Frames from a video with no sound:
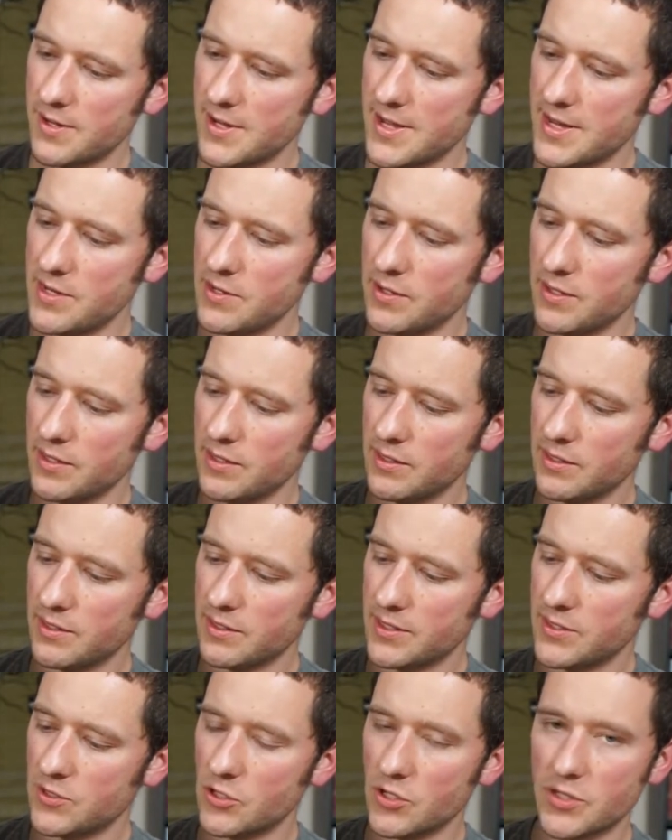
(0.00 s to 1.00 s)
and you can
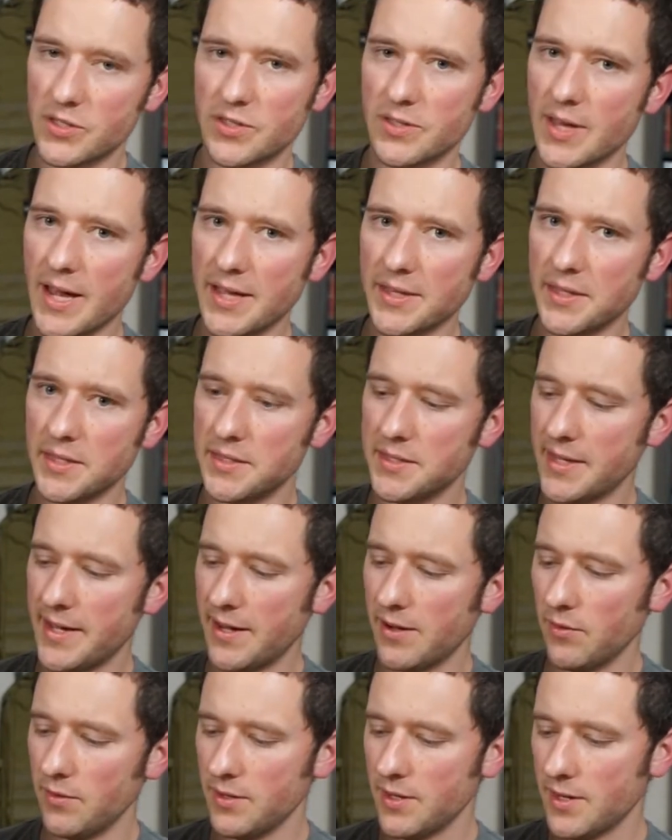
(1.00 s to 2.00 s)
just slide these
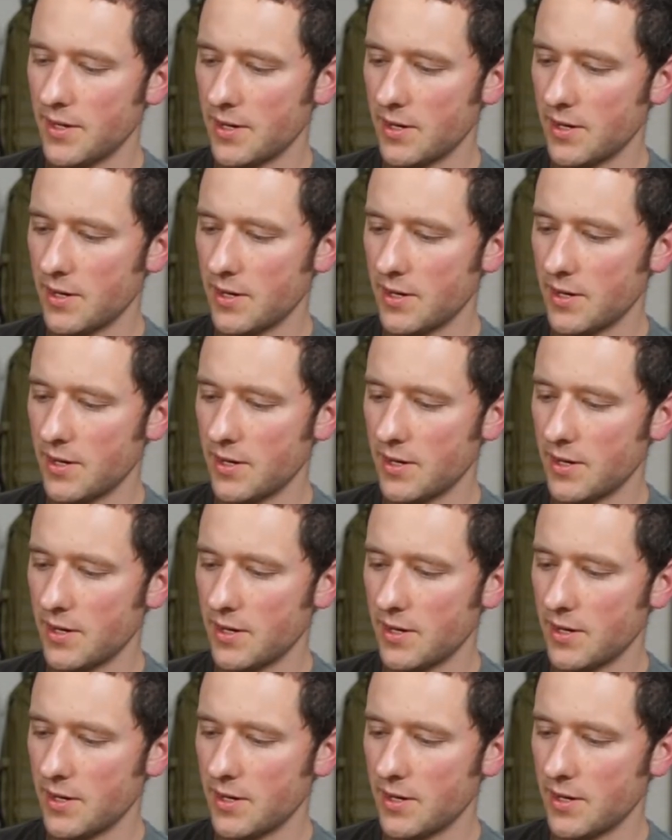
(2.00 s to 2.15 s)
out,